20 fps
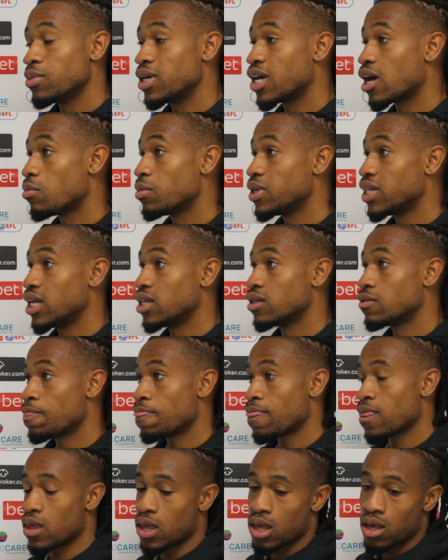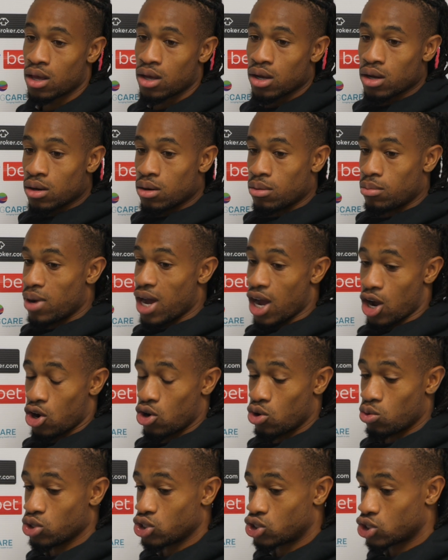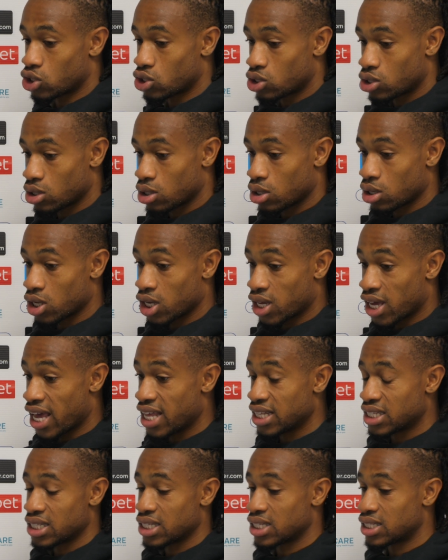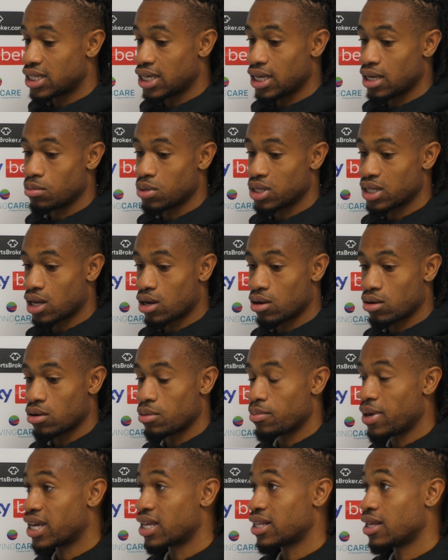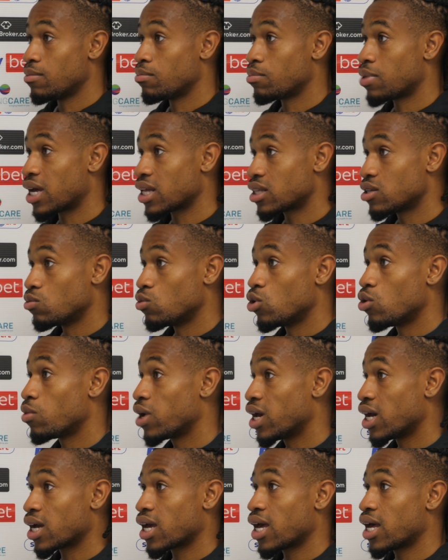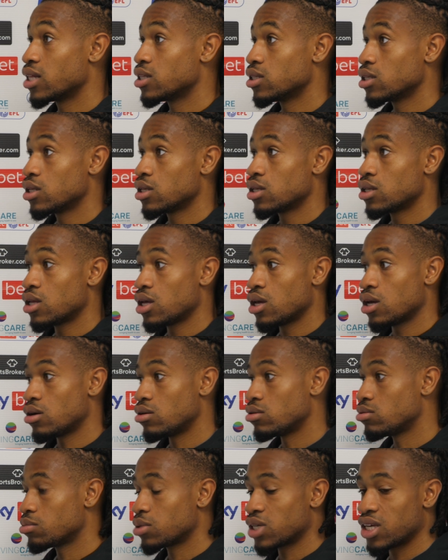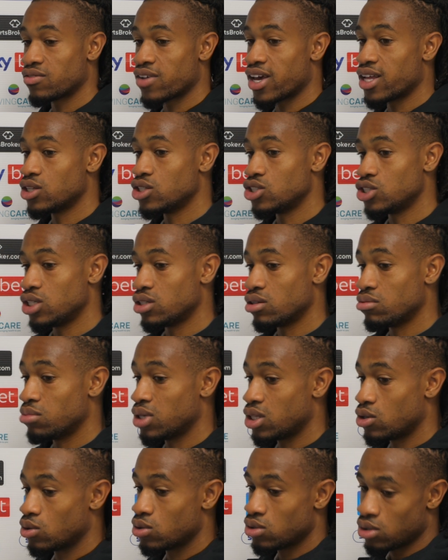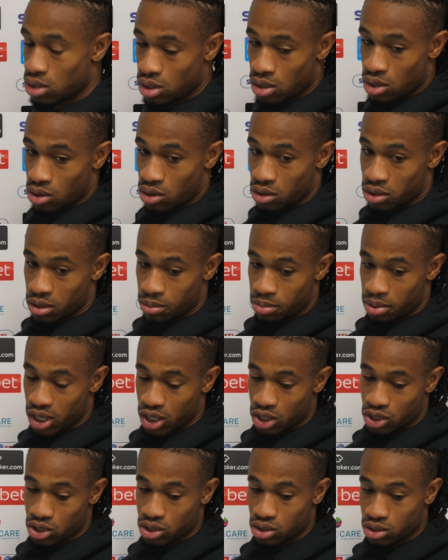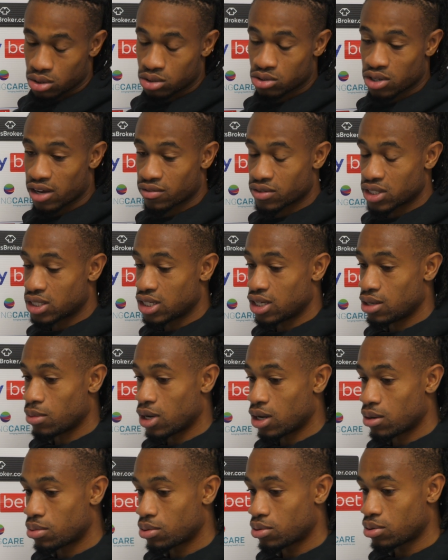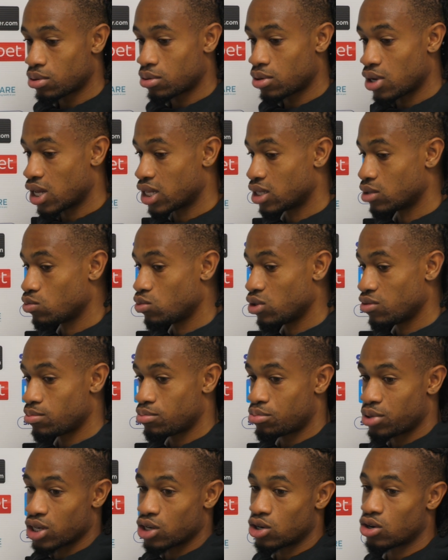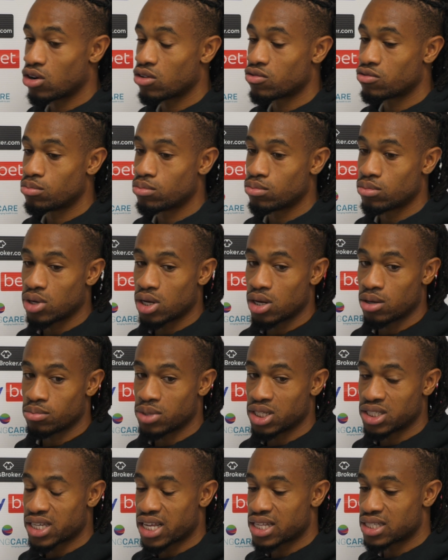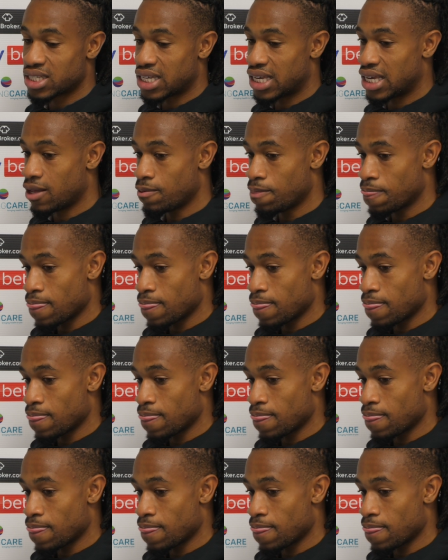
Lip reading: me coming in, my goal was just to get into the team and now make an impact in what way I can, help give energy in the middle of the pitch and drive the team up and bring a lot of intensity.